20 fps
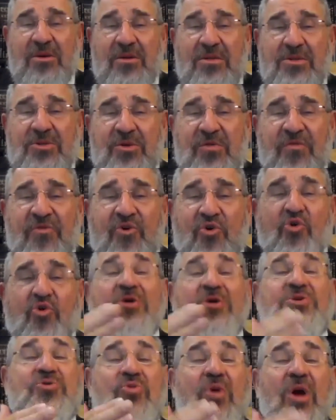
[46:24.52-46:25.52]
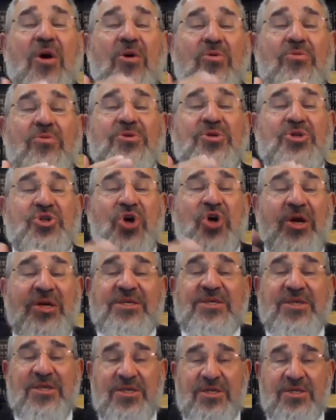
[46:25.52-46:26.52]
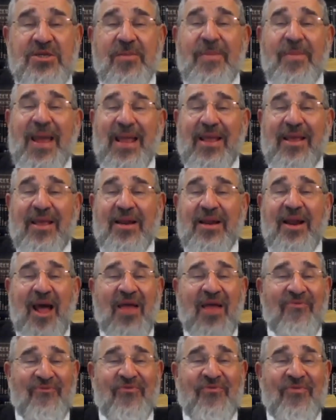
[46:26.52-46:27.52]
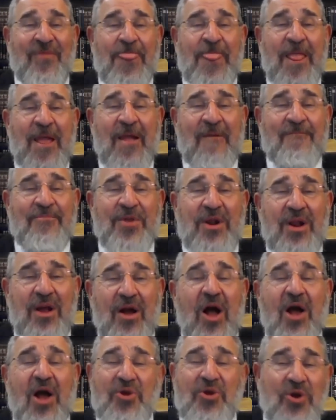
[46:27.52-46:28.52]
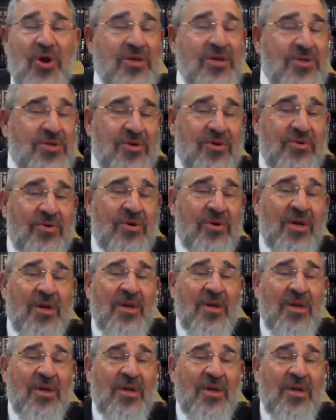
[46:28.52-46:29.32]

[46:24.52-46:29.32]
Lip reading: sort of crossroad choices to make in life. You know, are you going to